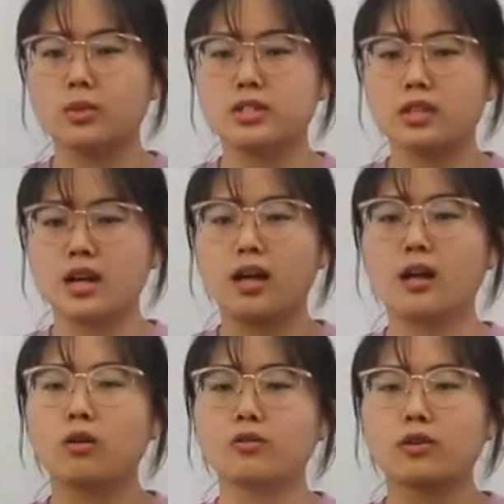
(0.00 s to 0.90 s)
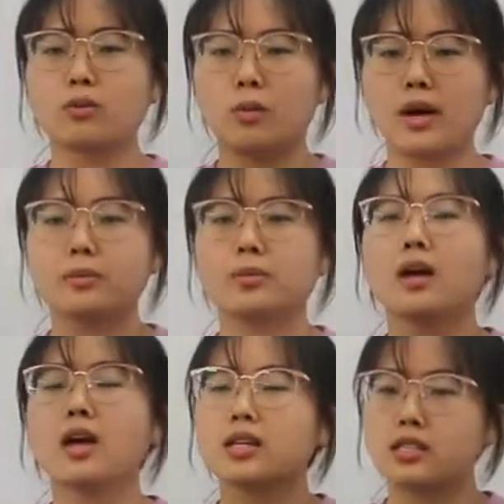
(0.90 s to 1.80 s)
which are offer web
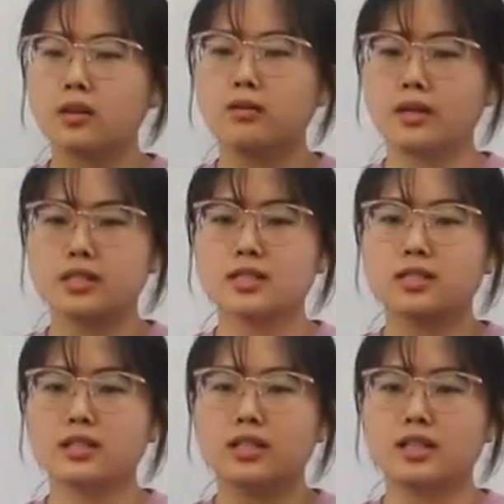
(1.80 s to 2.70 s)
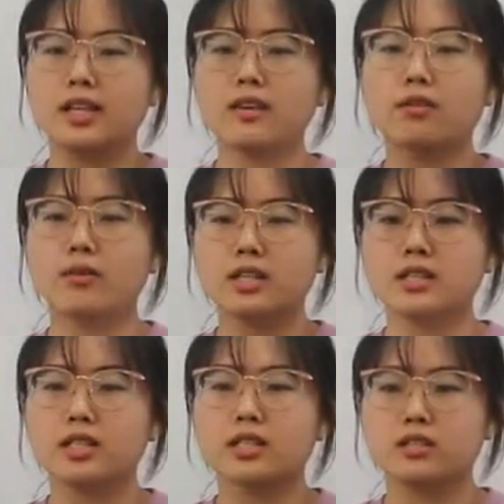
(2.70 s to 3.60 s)
service,
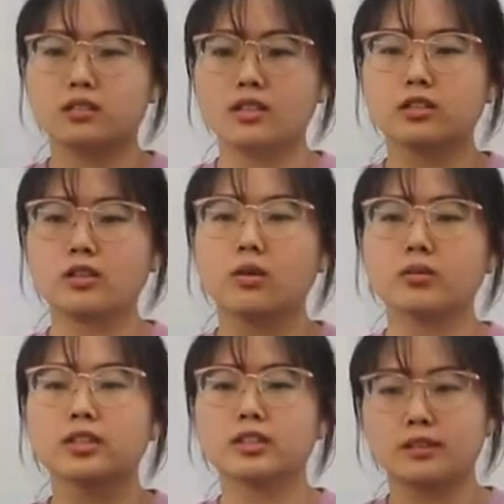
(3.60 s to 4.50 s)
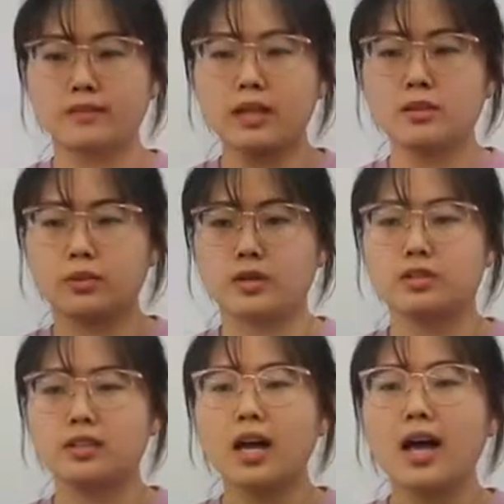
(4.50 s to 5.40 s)
leveraging external
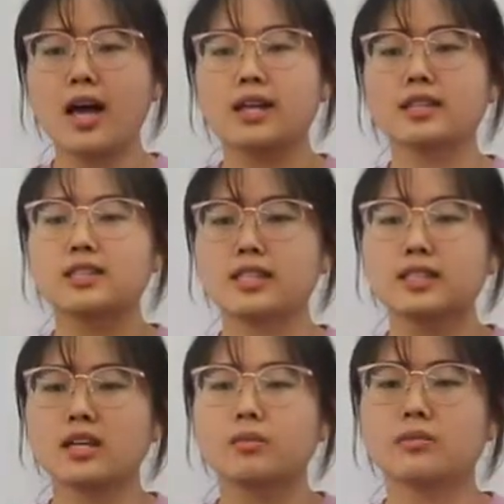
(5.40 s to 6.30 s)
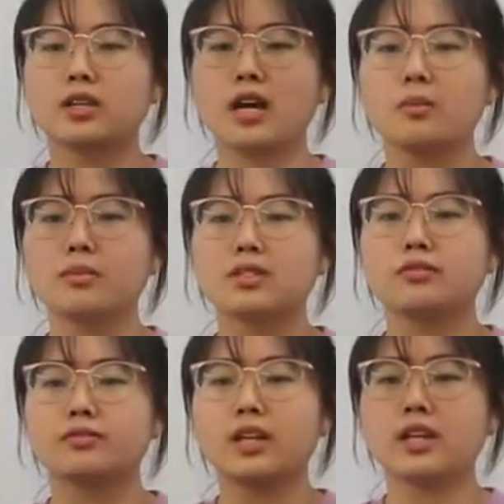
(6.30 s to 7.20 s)
developers, and set up the
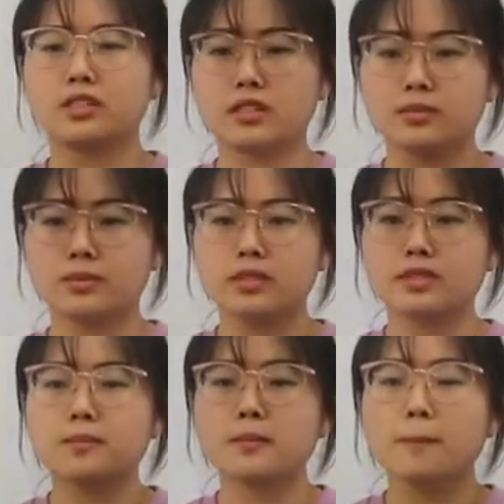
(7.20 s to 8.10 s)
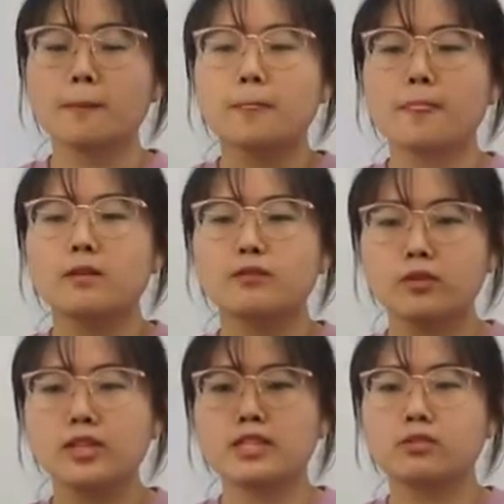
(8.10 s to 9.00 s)
Amazon flagships.
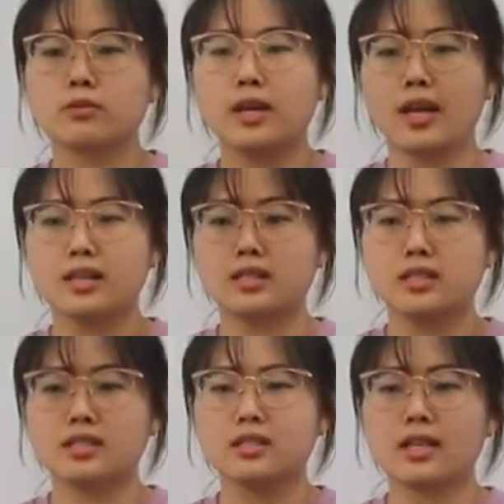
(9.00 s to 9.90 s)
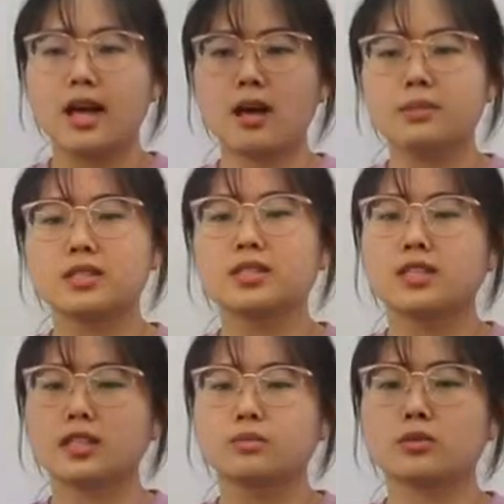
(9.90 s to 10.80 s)
For these 3 actions,
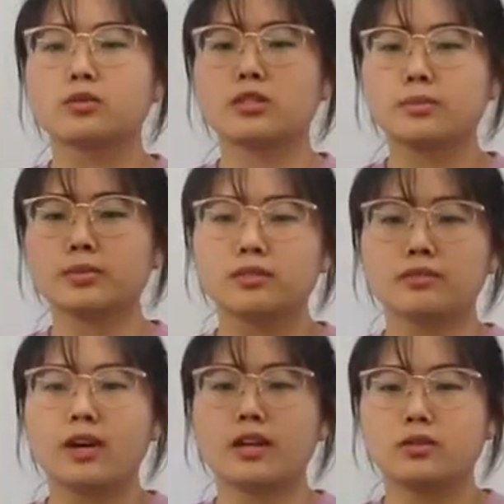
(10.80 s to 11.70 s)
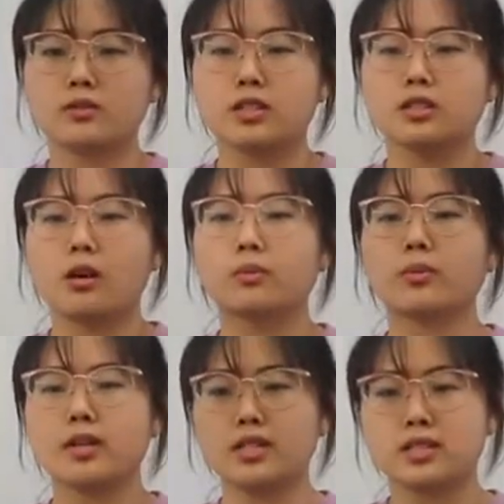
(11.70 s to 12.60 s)
Amazon keeps to simplify users'
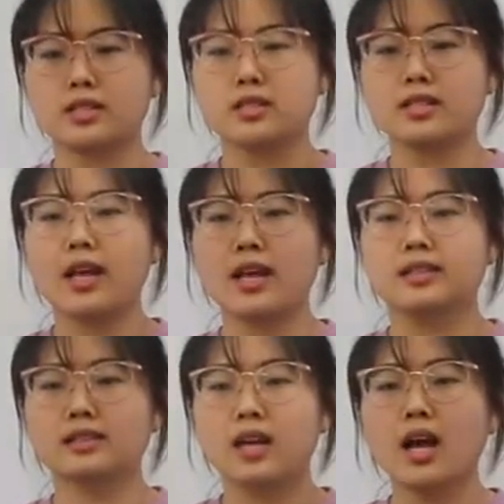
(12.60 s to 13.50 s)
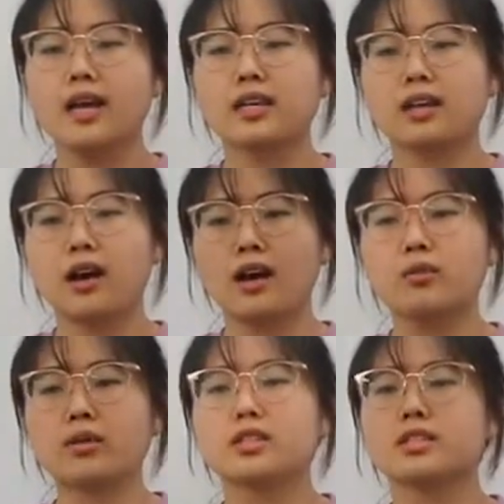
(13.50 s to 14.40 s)
operations and
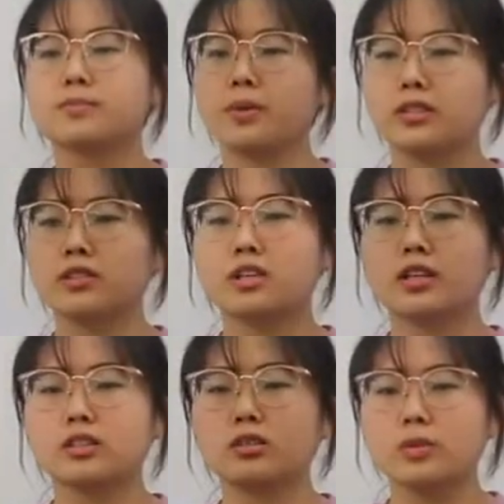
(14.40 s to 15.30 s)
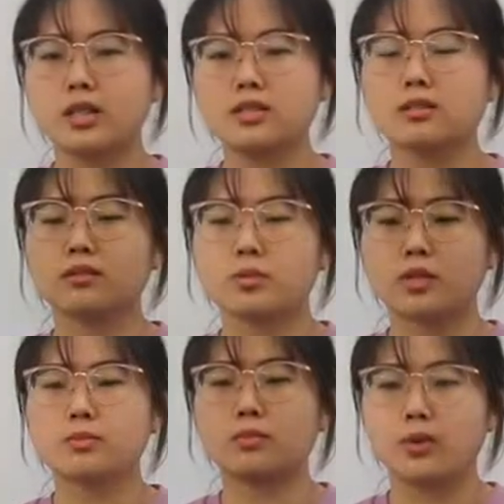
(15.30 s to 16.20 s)
encourage partner innovation,
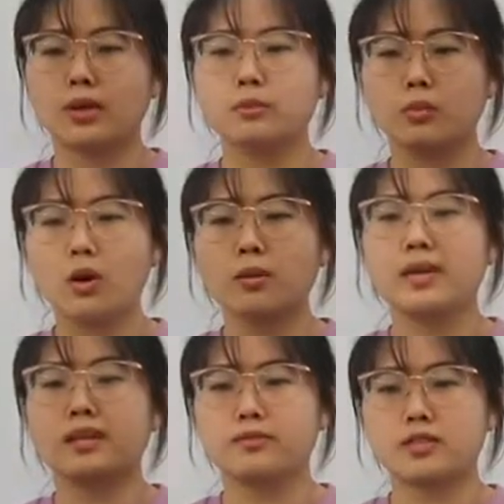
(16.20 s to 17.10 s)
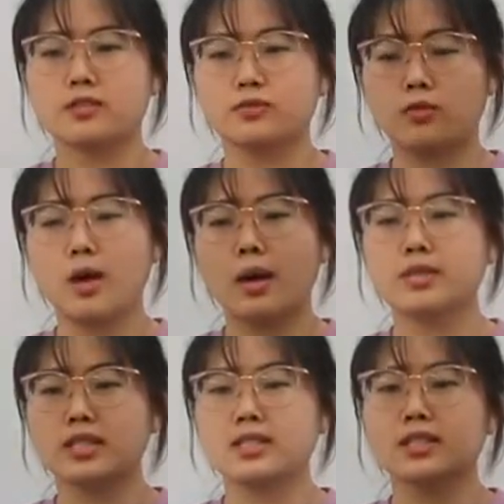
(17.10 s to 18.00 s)
which bring more benefits for
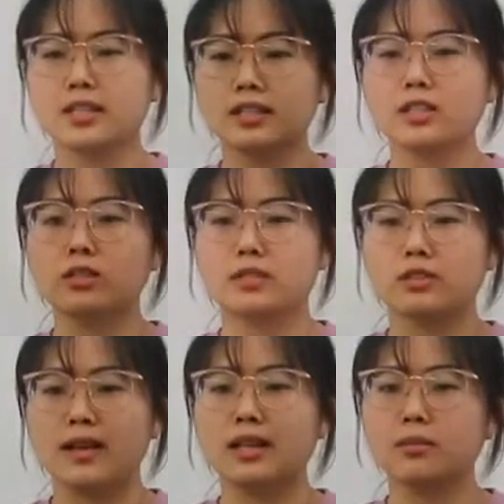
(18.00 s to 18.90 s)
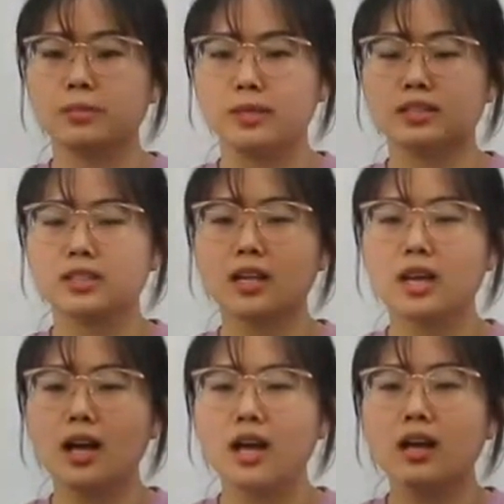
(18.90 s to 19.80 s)
Amazon's continued development.
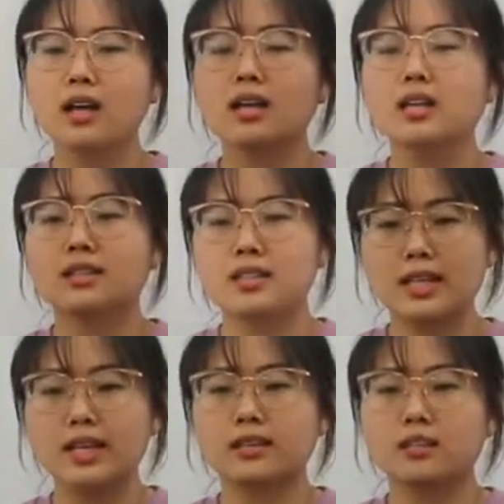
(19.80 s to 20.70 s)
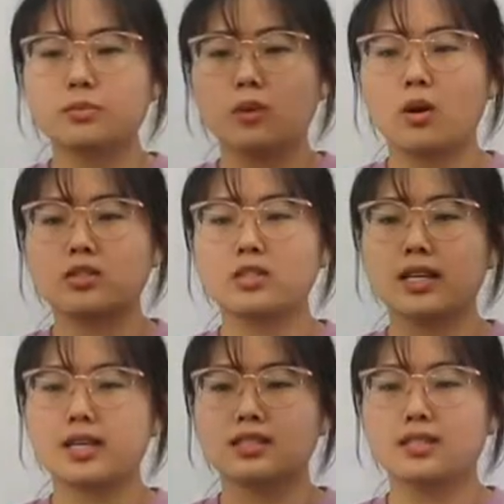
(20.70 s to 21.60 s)
The second approach
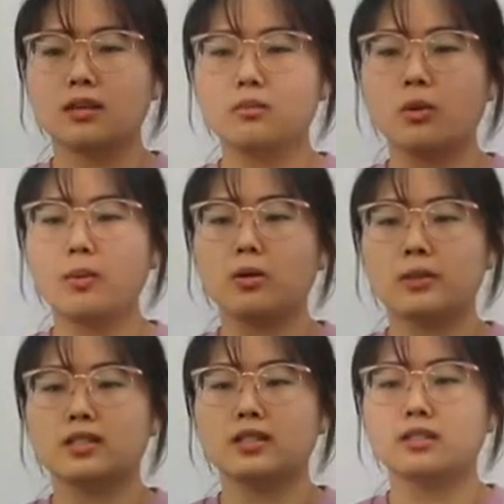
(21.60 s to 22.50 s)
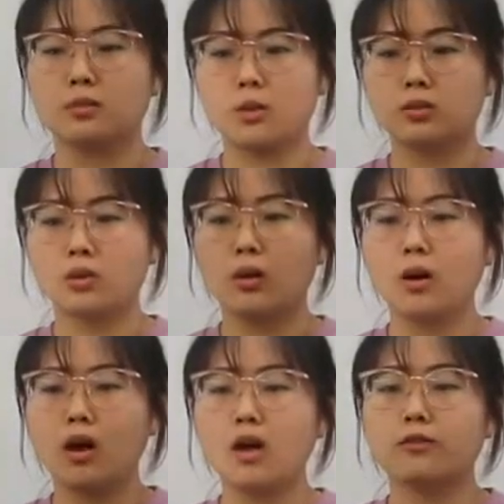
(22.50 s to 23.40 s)
is the mobile business model.
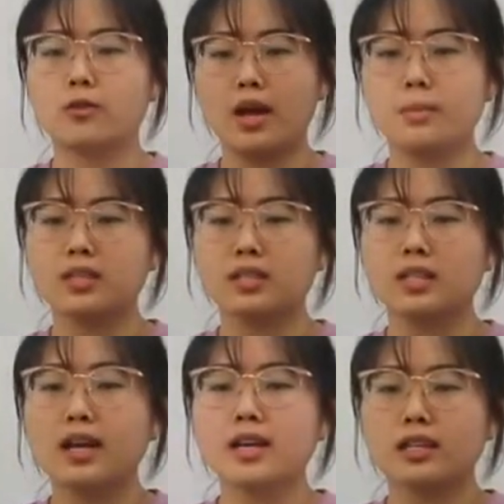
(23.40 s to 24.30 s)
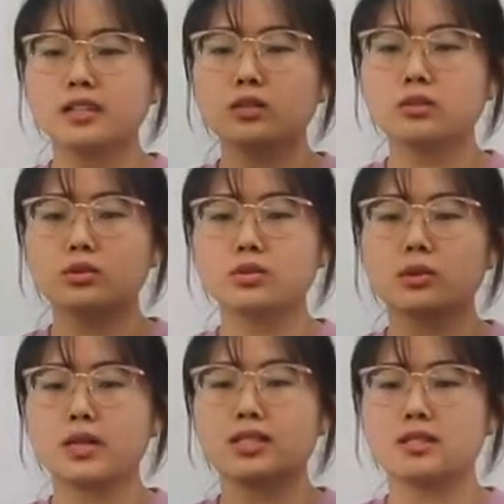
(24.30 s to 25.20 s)
For Amazon, Kindle
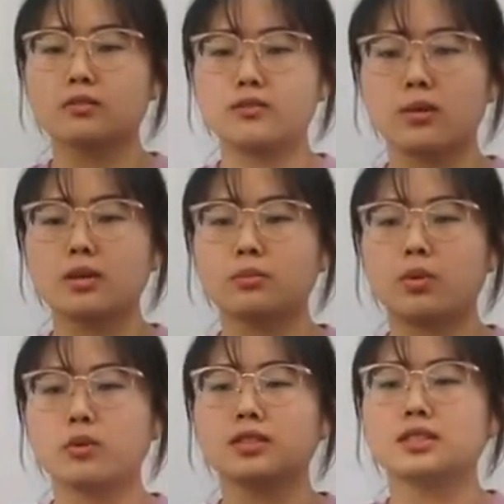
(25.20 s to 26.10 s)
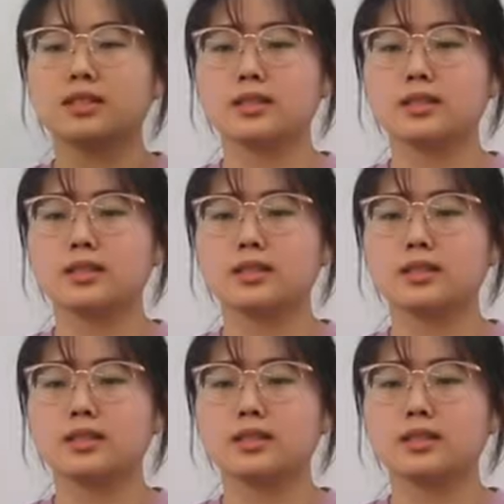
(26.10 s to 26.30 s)
2 is a very important